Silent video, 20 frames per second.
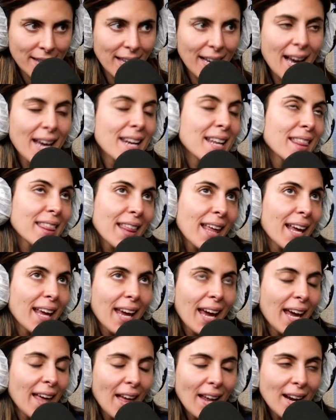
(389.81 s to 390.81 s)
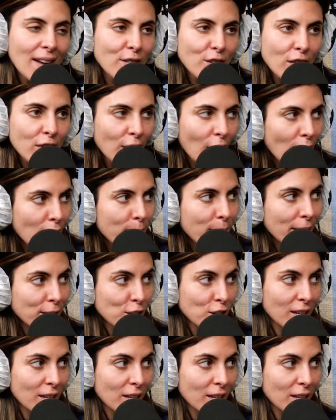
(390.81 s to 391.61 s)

Like I didn't like. I never thought about shit